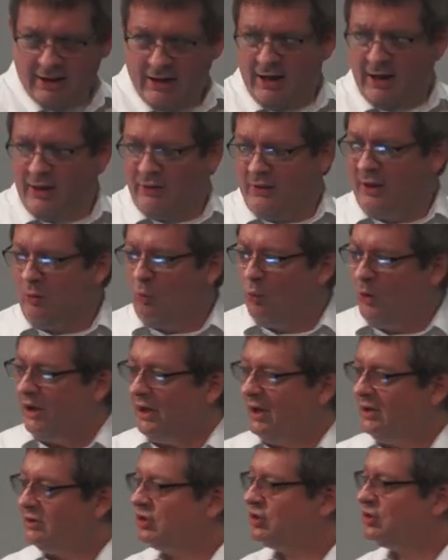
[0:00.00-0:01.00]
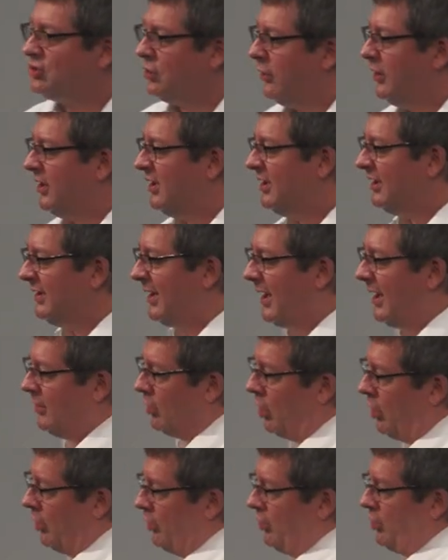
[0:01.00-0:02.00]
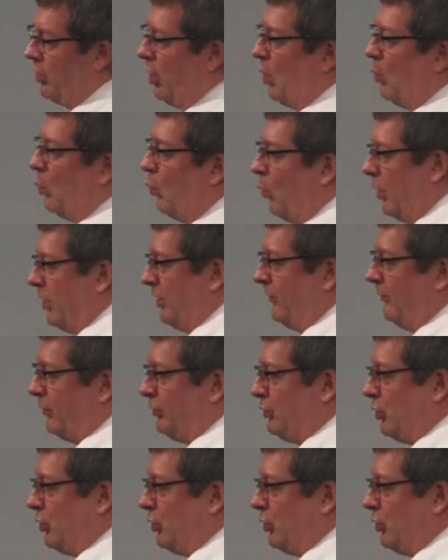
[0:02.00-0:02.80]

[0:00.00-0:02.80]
I then went and started a night audit on one of the